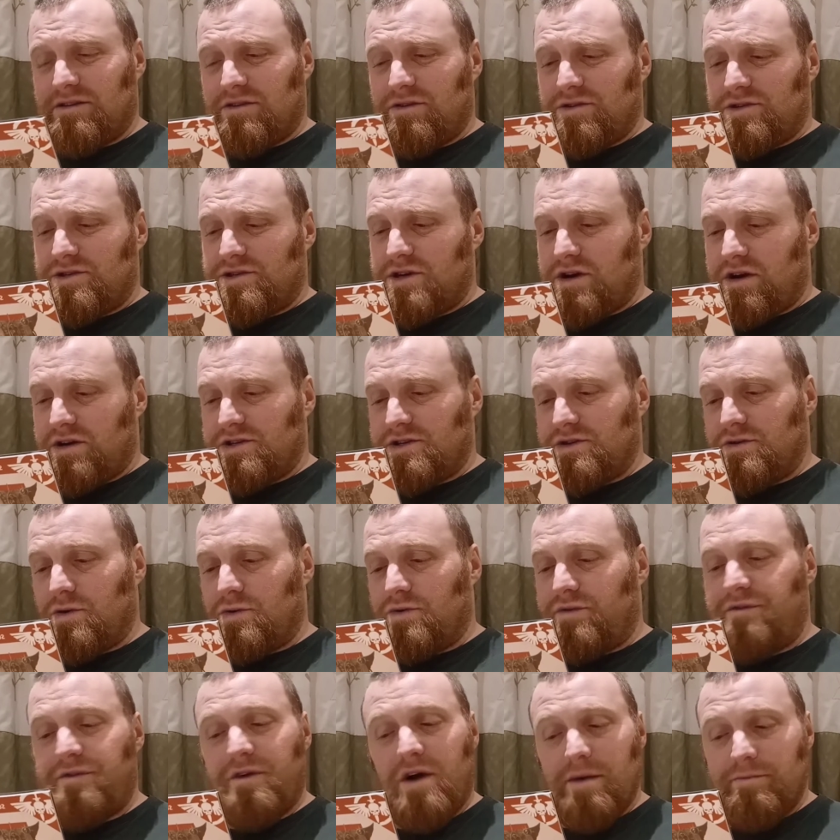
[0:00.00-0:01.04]
good charts, you've got
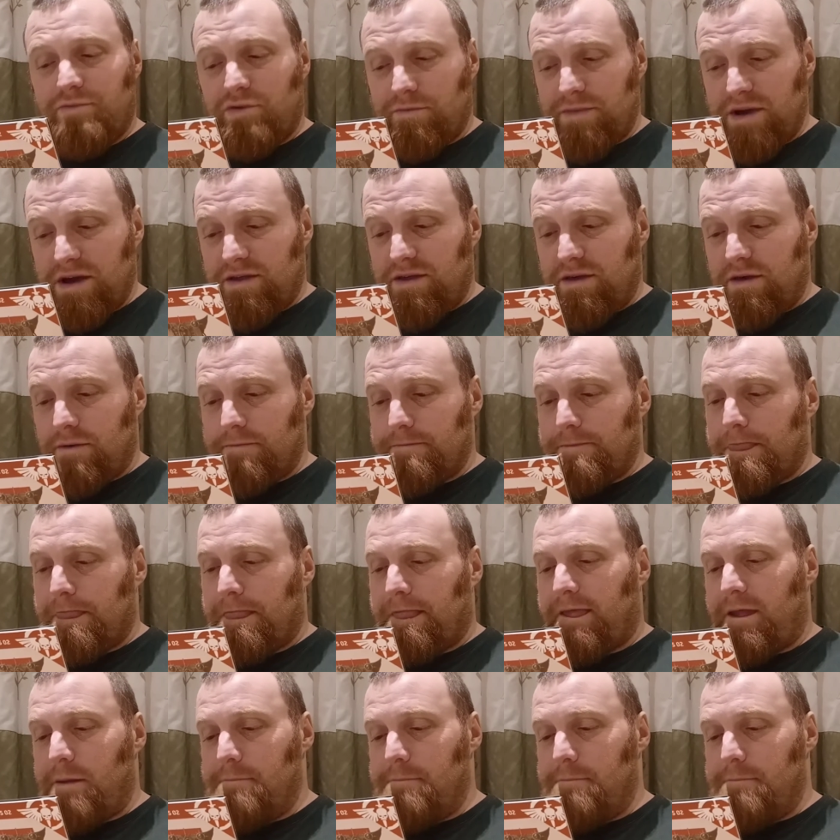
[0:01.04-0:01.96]
Refined Promethium,